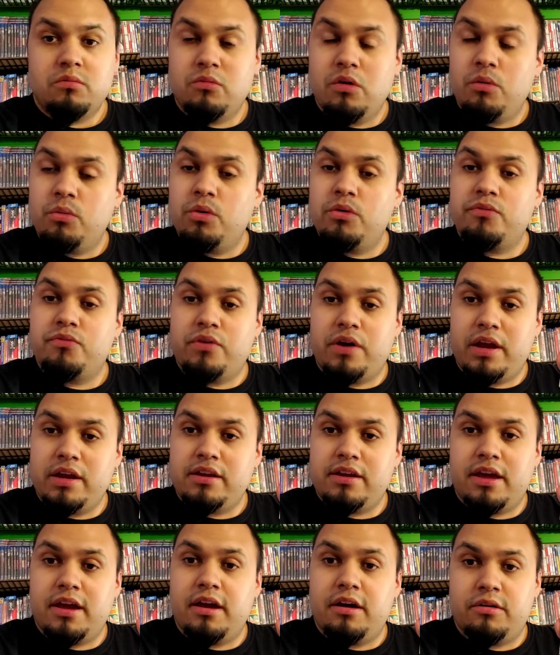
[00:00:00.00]
Well, we'll
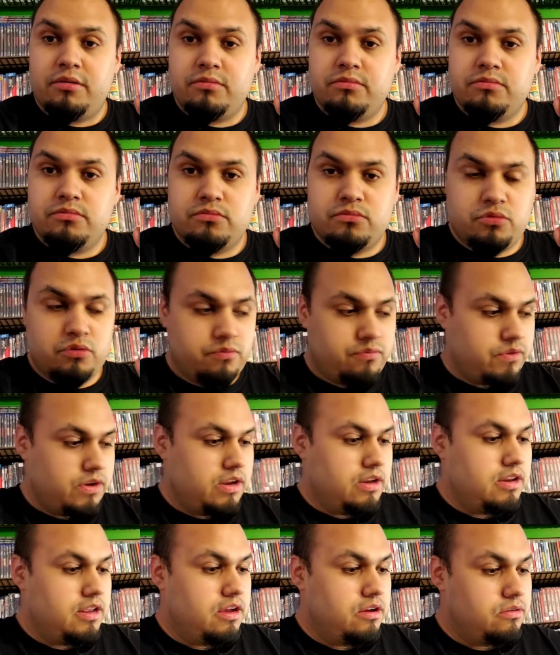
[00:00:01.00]
find out. We'll
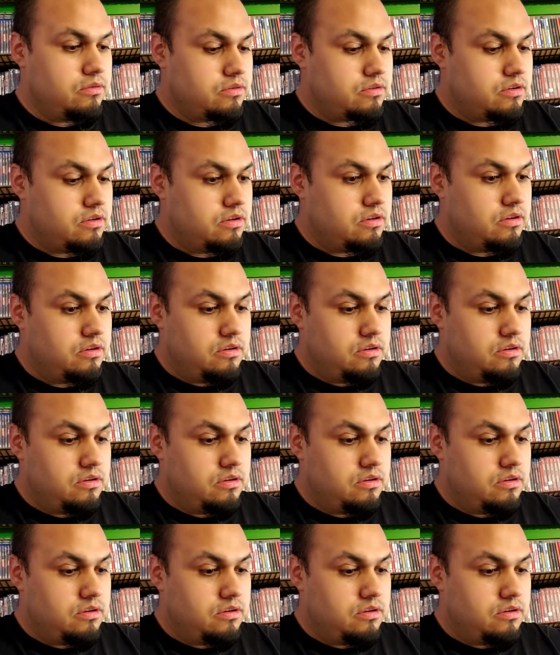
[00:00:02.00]
find out